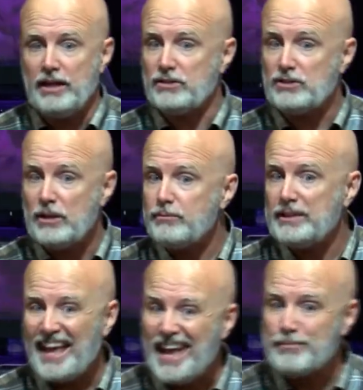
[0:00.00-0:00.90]
And
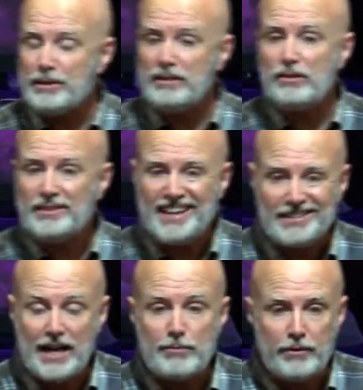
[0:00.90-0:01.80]
something happened during
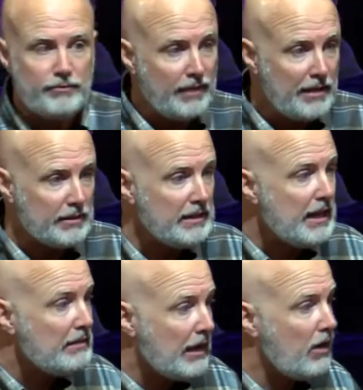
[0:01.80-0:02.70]
that time of famine
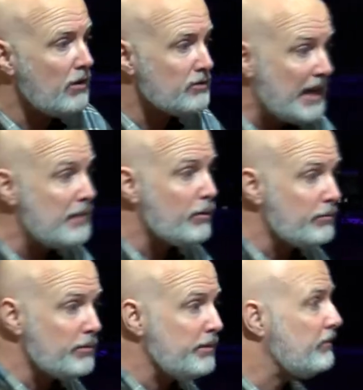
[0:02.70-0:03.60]
that caused
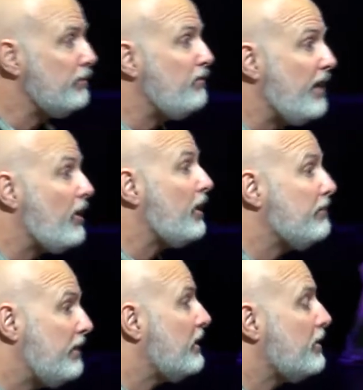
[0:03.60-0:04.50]
Abram to be
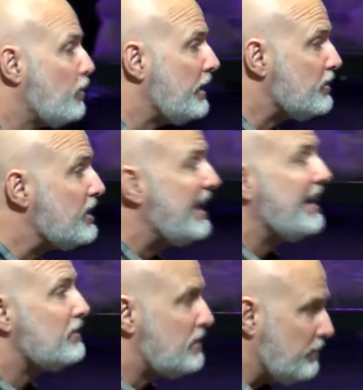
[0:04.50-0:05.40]
very, very rich.
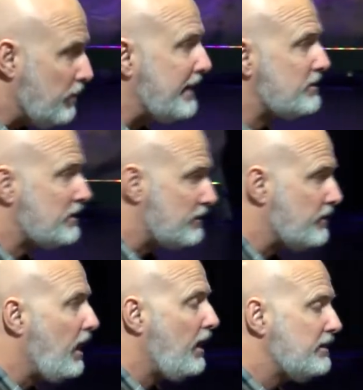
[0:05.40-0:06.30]
It's the blessing
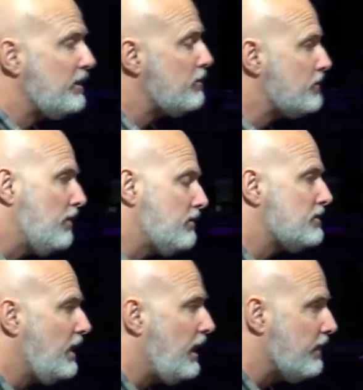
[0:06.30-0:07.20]
of God that was on
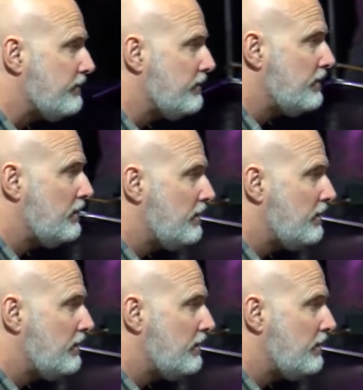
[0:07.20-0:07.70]
his life.